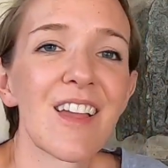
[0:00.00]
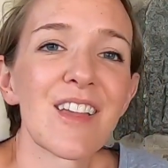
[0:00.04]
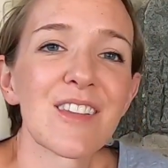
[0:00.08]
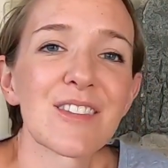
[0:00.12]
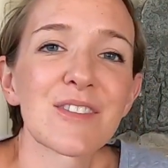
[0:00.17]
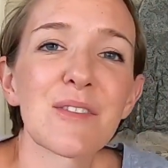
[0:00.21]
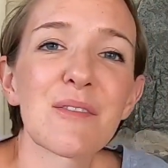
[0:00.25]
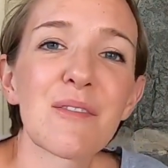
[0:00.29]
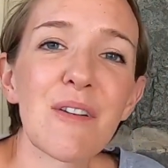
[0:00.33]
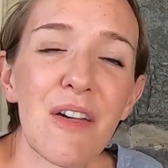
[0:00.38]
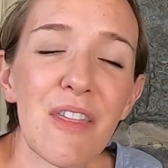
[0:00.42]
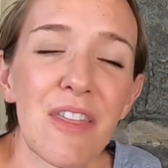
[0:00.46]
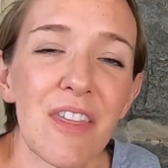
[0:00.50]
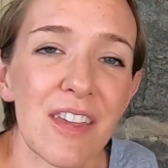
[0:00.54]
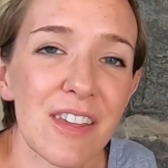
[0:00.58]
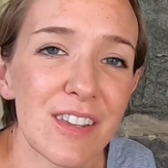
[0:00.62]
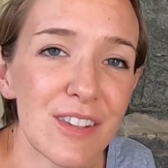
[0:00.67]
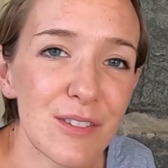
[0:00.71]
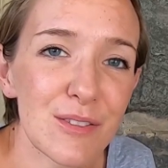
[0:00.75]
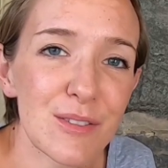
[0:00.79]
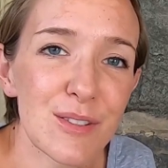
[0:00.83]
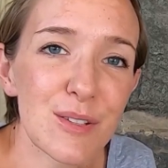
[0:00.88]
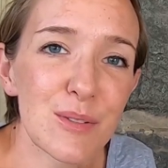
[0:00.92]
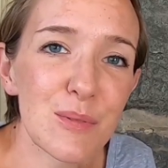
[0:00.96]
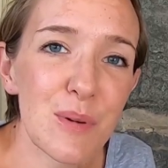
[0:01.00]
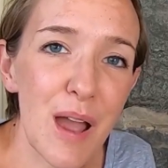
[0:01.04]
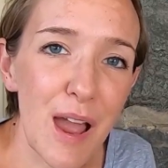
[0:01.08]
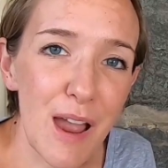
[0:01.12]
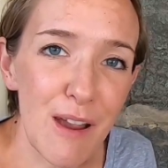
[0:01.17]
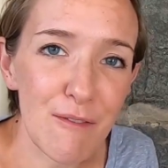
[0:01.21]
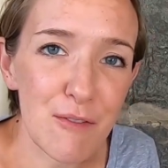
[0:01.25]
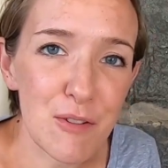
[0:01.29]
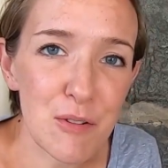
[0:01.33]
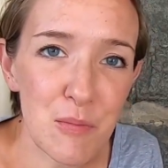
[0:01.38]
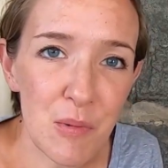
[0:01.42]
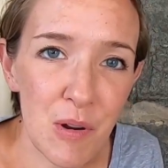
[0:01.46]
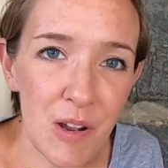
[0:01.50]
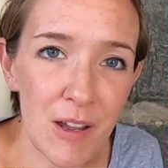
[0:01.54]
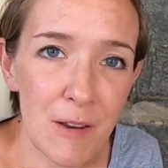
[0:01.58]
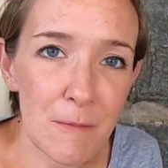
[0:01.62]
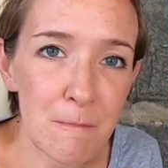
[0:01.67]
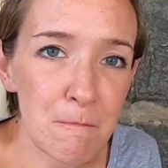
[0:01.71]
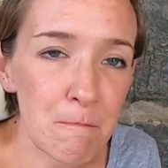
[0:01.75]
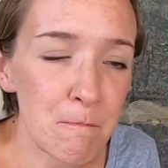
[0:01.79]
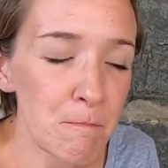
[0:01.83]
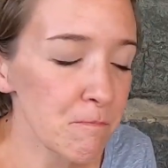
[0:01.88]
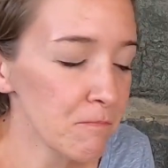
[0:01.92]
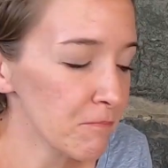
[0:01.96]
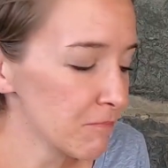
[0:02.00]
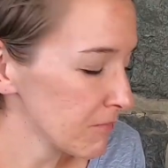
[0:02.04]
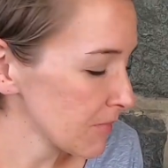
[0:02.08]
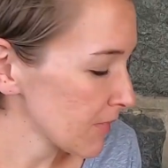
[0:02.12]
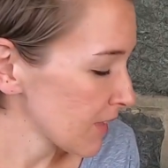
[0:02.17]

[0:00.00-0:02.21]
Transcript: So thank you to everyone.